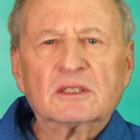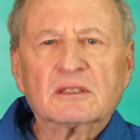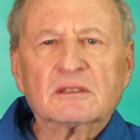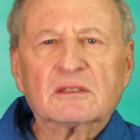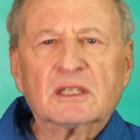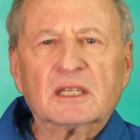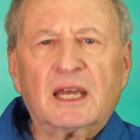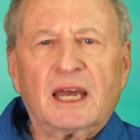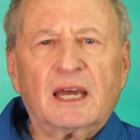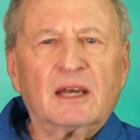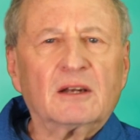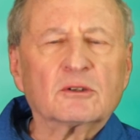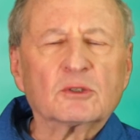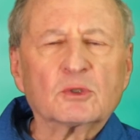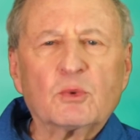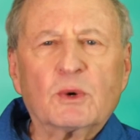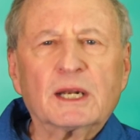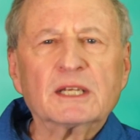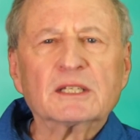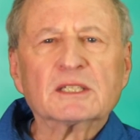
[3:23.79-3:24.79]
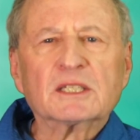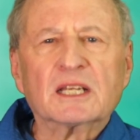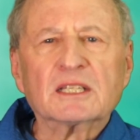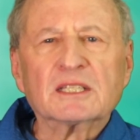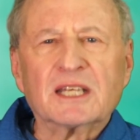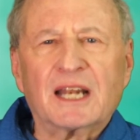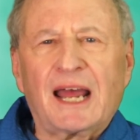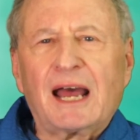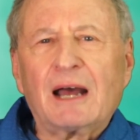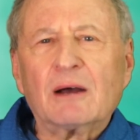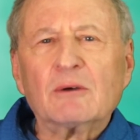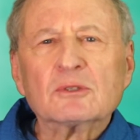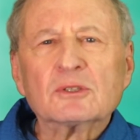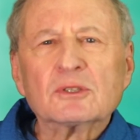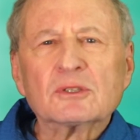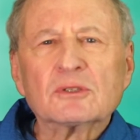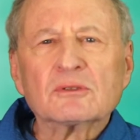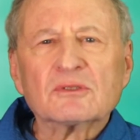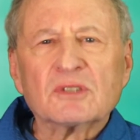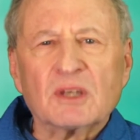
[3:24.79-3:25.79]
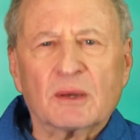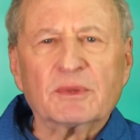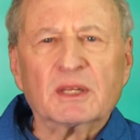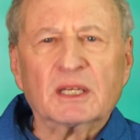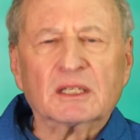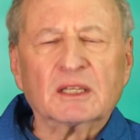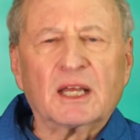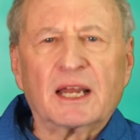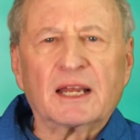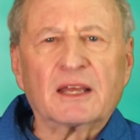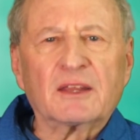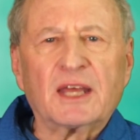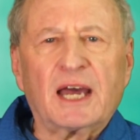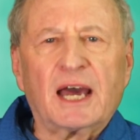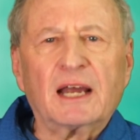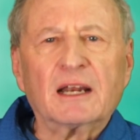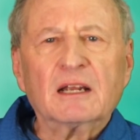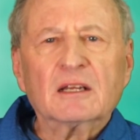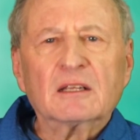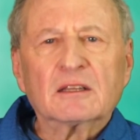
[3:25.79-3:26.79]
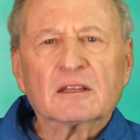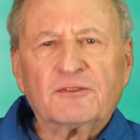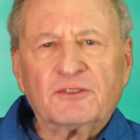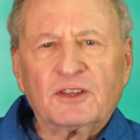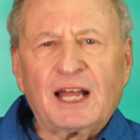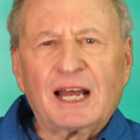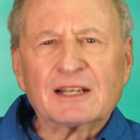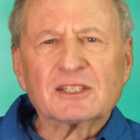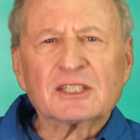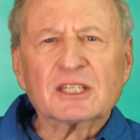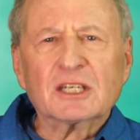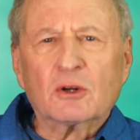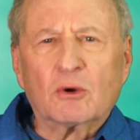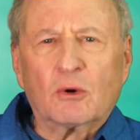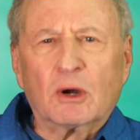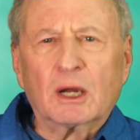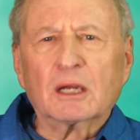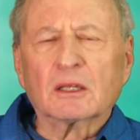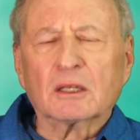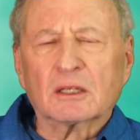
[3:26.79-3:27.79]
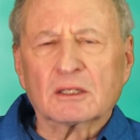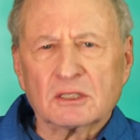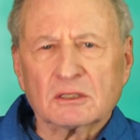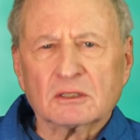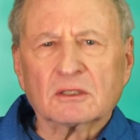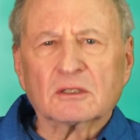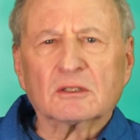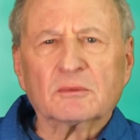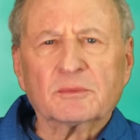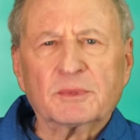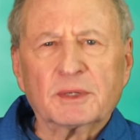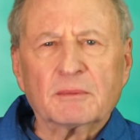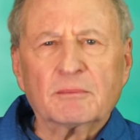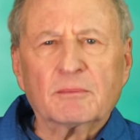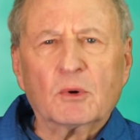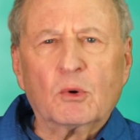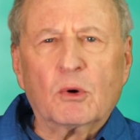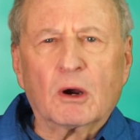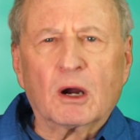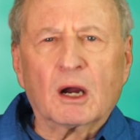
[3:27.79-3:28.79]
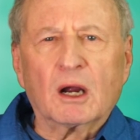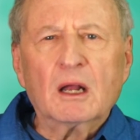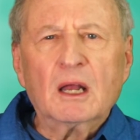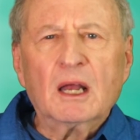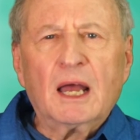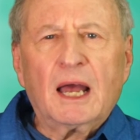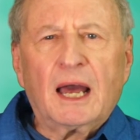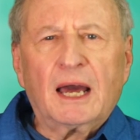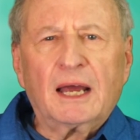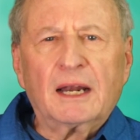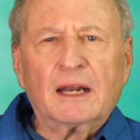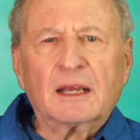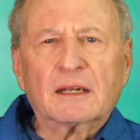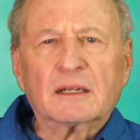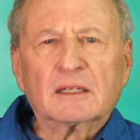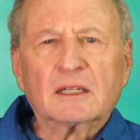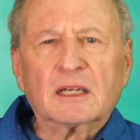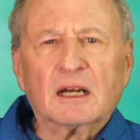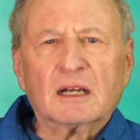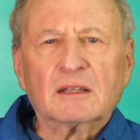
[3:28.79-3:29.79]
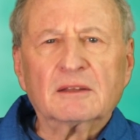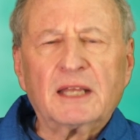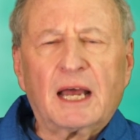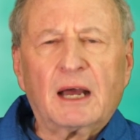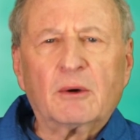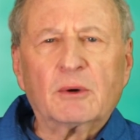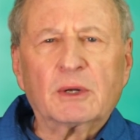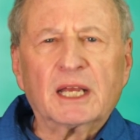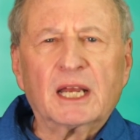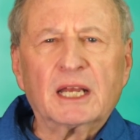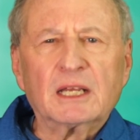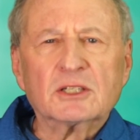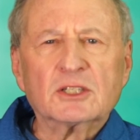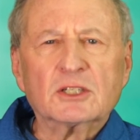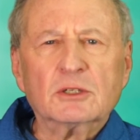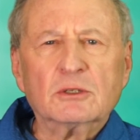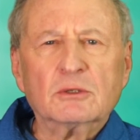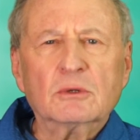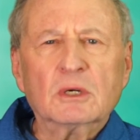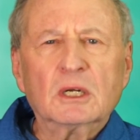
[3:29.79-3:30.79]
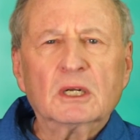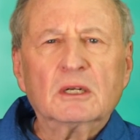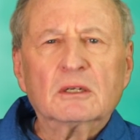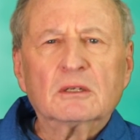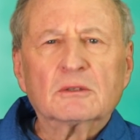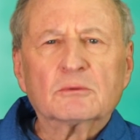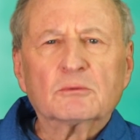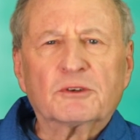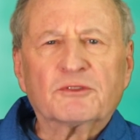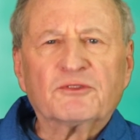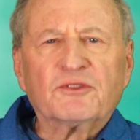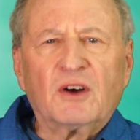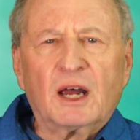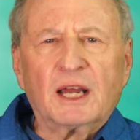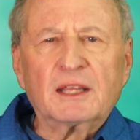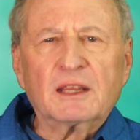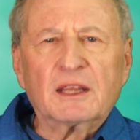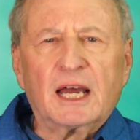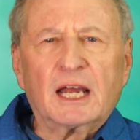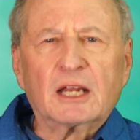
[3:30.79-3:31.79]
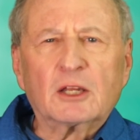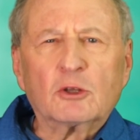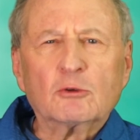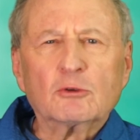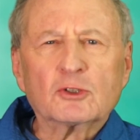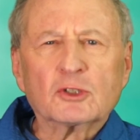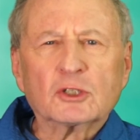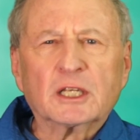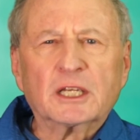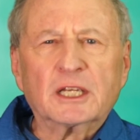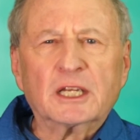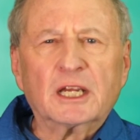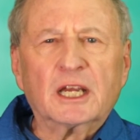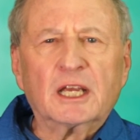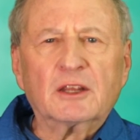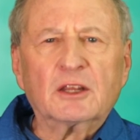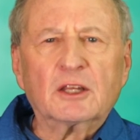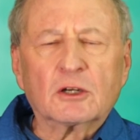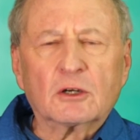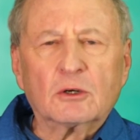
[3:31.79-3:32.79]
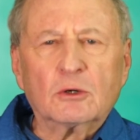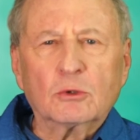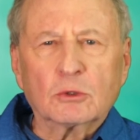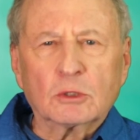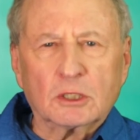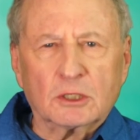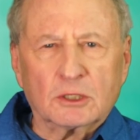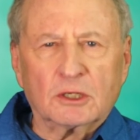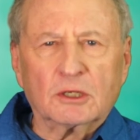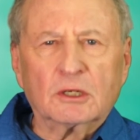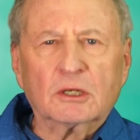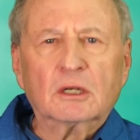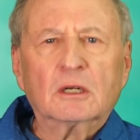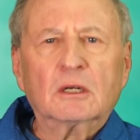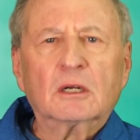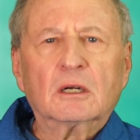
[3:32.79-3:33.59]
10 or 20 cents an ounce, something like that. The flaxseed oil is a little bit more, and nowadays you would find that usually in the cooler